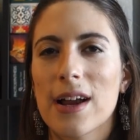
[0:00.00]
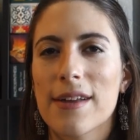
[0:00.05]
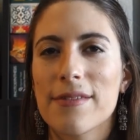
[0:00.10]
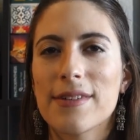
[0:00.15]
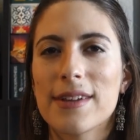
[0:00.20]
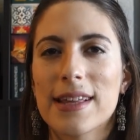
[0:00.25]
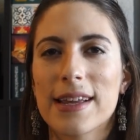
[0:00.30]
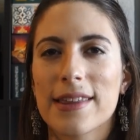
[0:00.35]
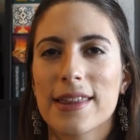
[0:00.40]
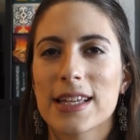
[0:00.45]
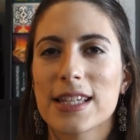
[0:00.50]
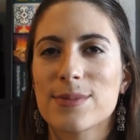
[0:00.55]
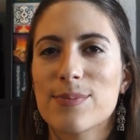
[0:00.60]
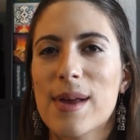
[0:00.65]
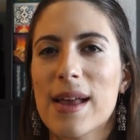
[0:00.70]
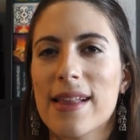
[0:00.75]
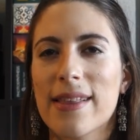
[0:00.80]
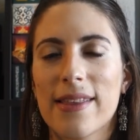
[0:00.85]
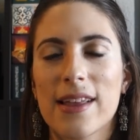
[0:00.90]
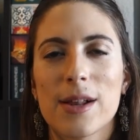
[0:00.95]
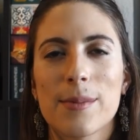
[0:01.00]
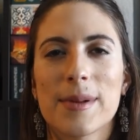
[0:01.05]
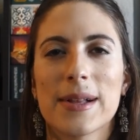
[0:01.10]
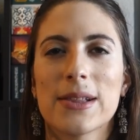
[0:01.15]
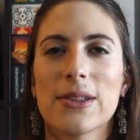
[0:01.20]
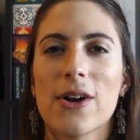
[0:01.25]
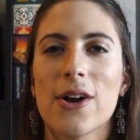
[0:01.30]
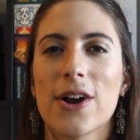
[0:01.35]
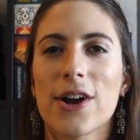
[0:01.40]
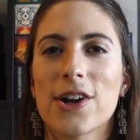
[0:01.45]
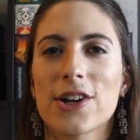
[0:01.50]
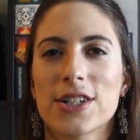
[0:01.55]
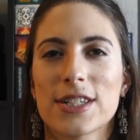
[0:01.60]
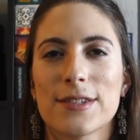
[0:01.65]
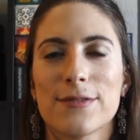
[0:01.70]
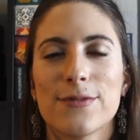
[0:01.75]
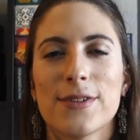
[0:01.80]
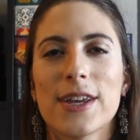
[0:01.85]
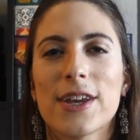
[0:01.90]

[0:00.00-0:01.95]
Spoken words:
I felt like they spent a little bit longer just